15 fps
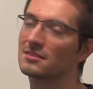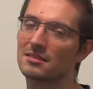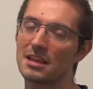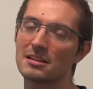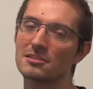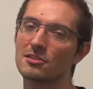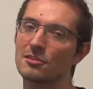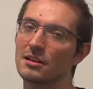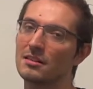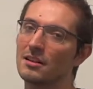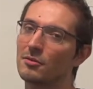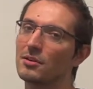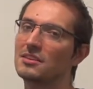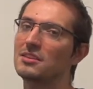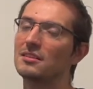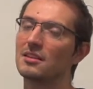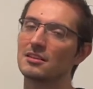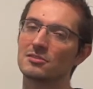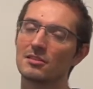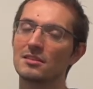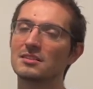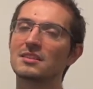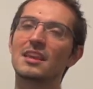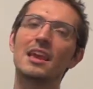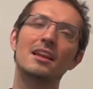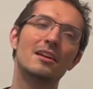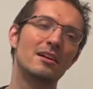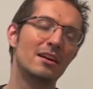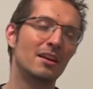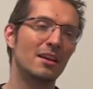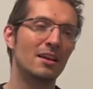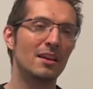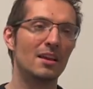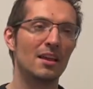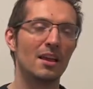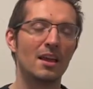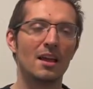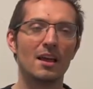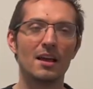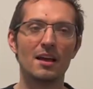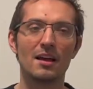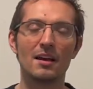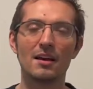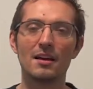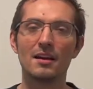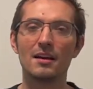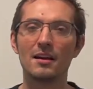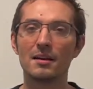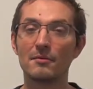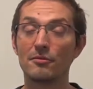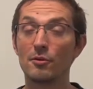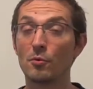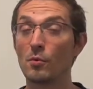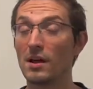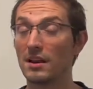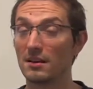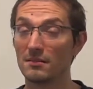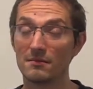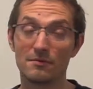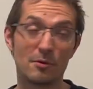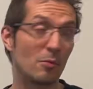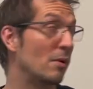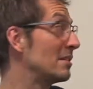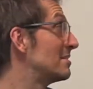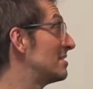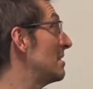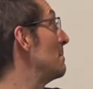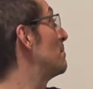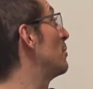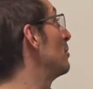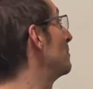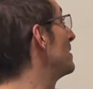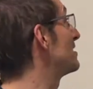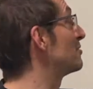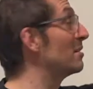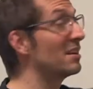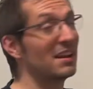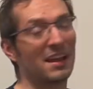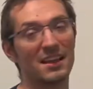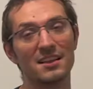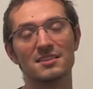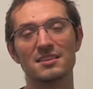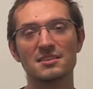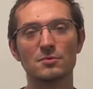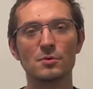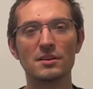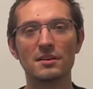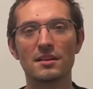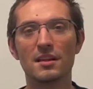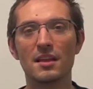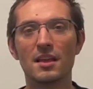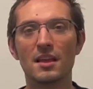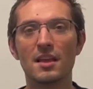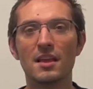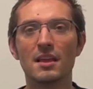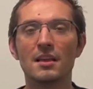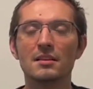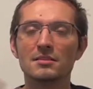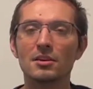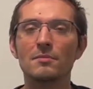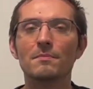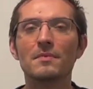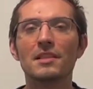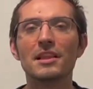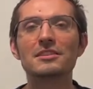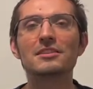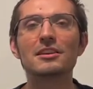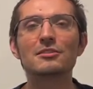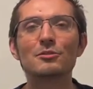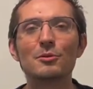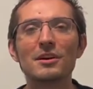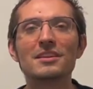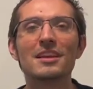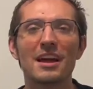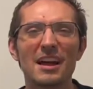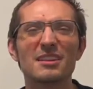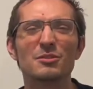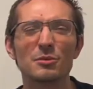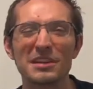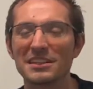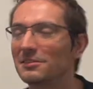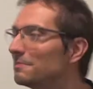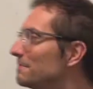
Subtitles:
tensor and the Ricci tensor and the scalar for one simple metric like this one. So let's get to it and do it.